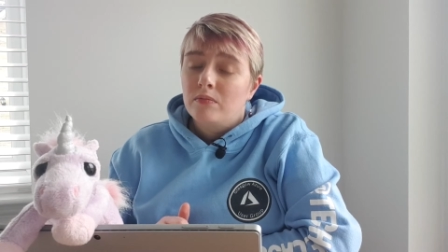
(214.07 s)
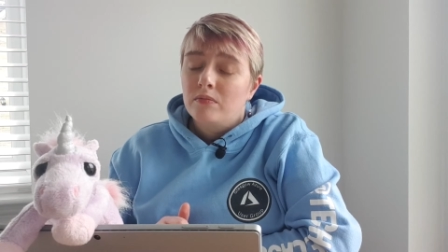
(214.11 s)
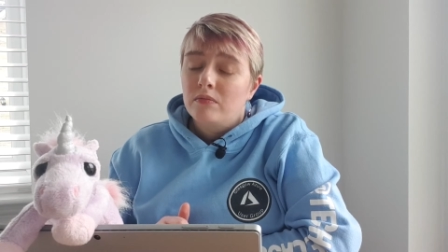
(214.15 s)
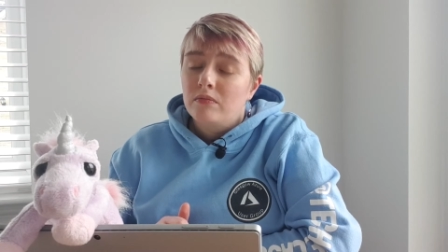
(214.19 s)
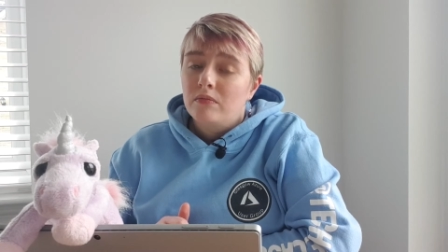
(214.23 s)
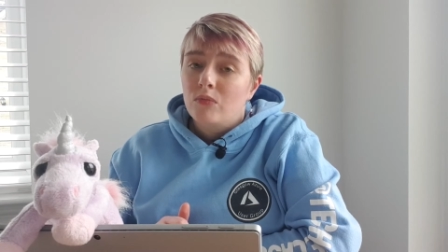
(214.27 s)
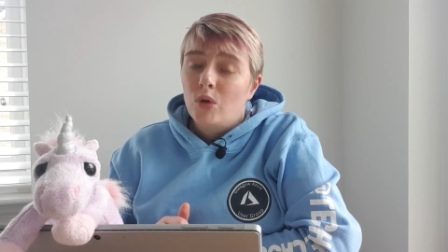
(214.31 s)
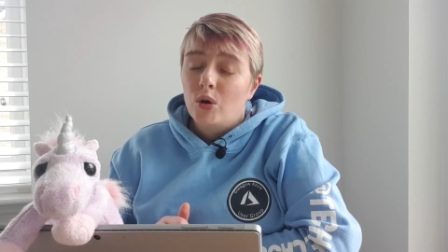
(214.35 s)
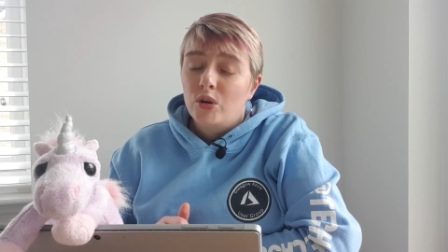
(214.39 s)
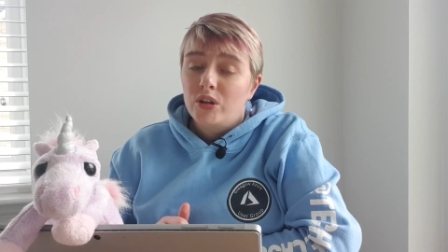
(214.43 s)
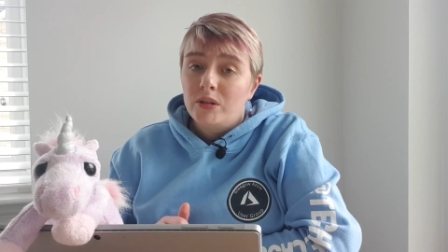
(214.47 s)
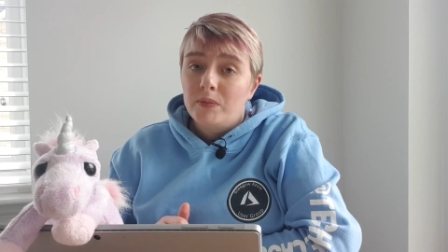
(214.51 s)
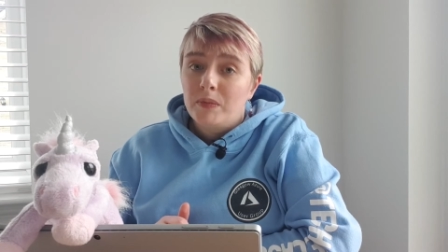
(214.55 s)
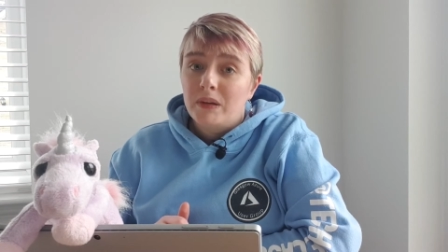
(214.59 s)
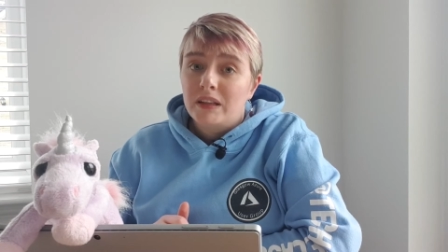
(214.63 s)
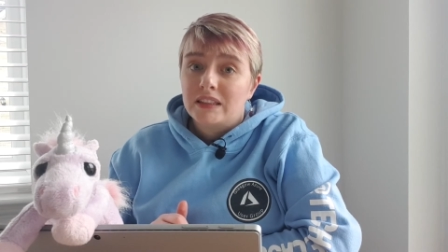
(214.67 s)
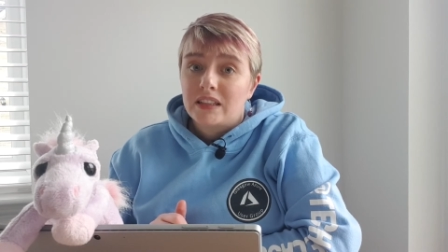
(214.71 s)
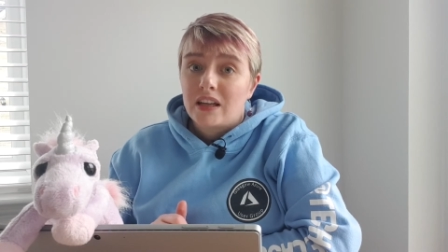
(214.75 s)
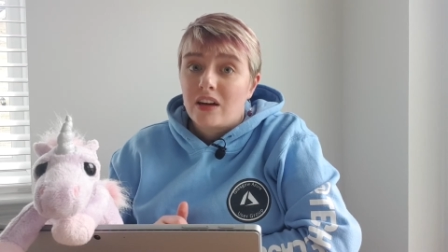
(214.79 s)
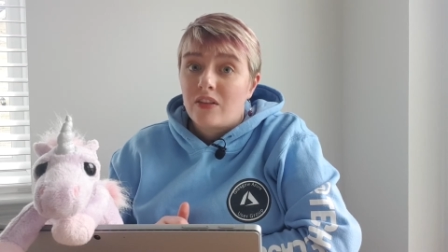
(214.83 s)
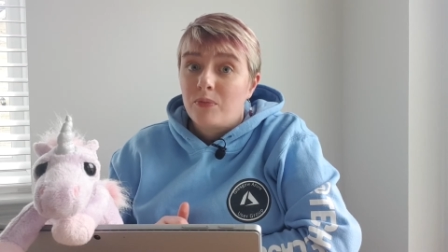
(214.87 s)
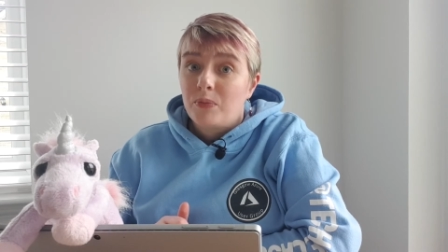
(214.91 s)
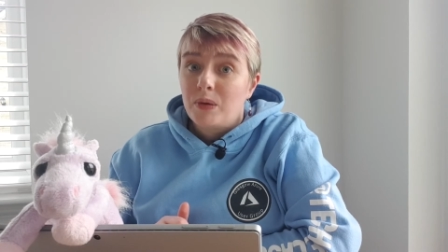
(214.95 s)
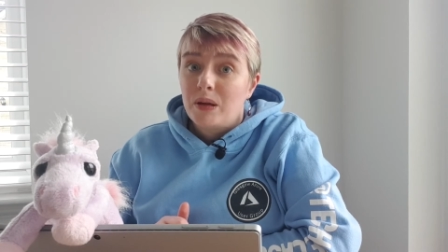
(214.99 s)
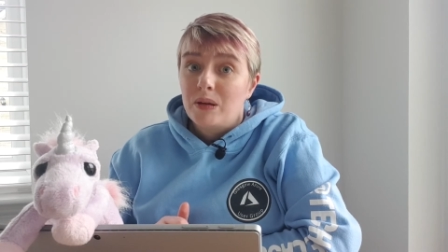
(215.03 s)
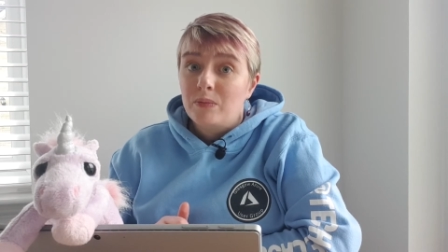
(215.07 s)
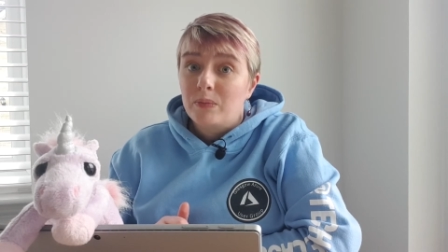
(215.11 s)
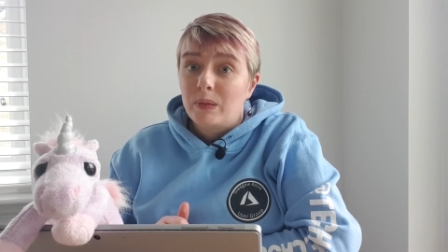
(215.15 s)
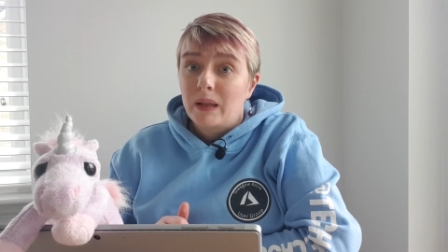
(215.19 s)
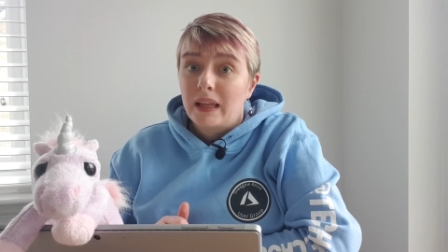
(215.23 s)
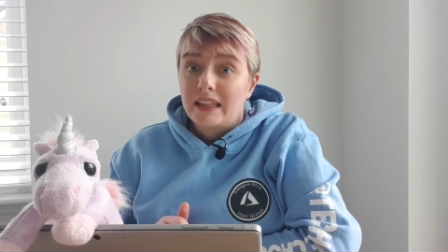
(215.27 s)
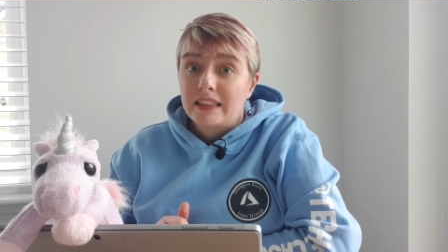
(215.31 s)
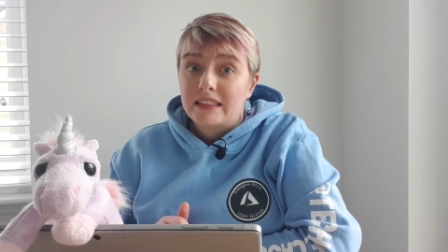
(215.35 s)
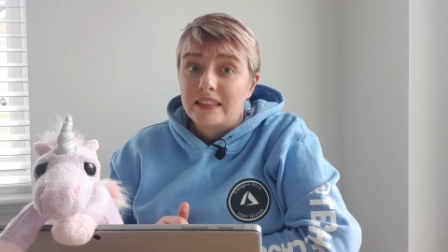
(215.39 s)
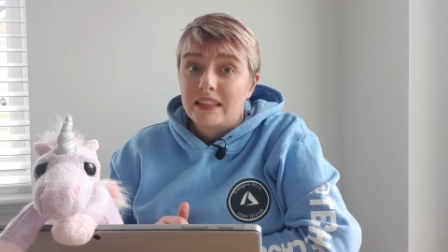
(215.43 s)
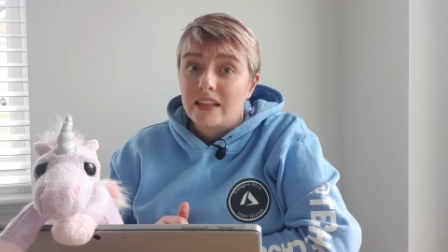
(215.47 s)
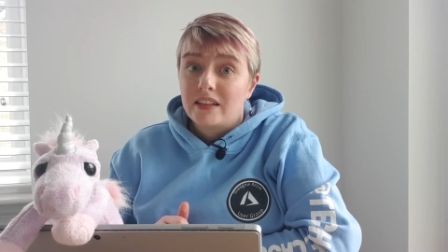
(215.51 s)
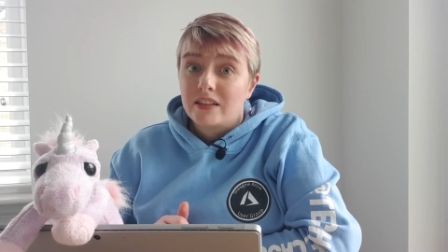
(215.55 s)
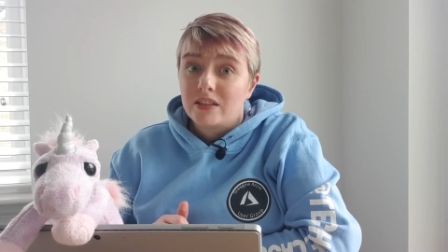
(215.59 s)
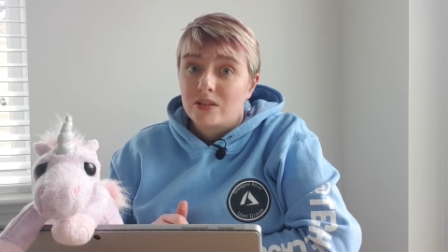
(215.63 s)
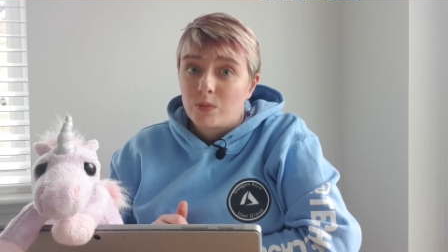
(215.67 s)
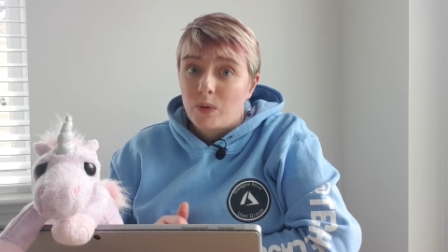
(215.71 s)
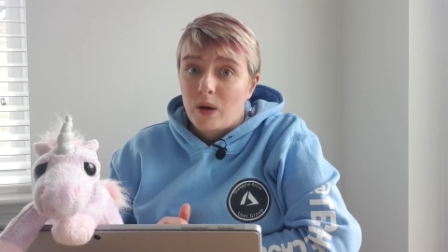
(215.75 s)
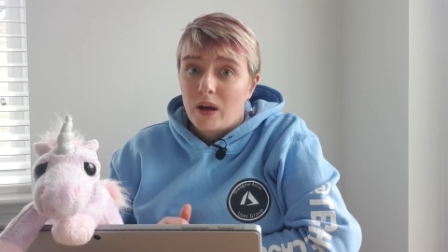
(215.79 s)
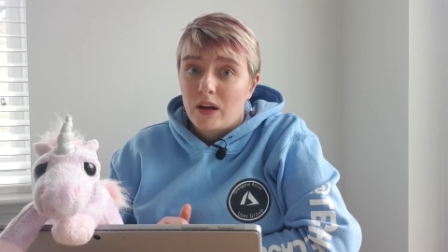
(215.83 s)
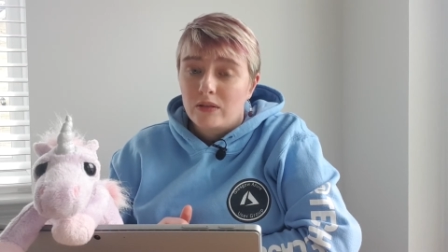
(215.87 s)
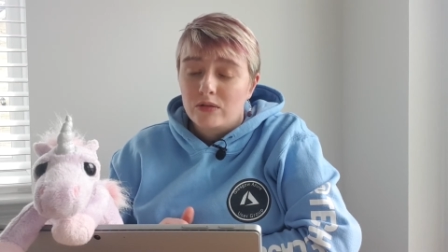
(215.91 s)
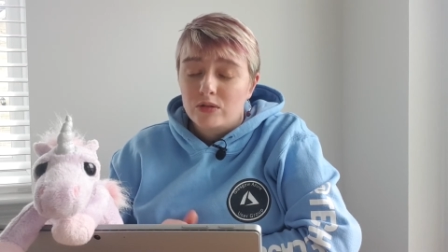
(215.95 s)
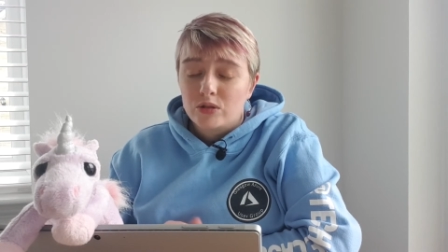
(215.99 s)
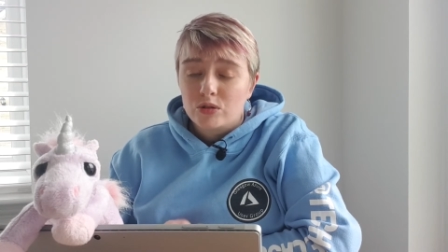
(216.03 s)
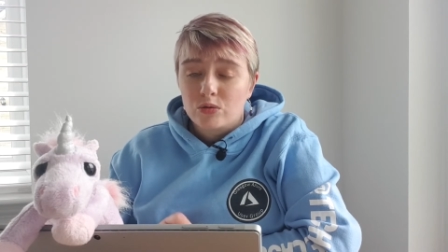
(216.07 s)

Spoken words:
monuments have been placed there as well.